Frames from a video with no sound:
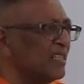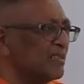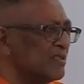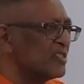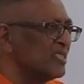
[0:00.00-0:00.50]

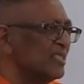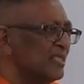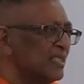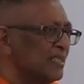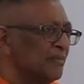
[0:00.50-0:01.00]
others
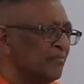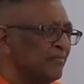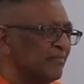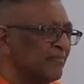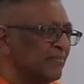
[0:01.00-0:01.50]

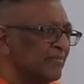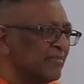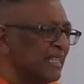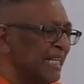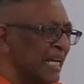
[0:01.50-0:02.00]

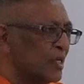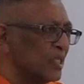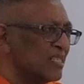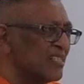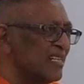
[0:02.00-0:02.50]
that they
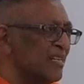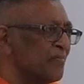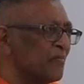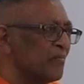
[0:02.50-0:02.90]
couldn't see.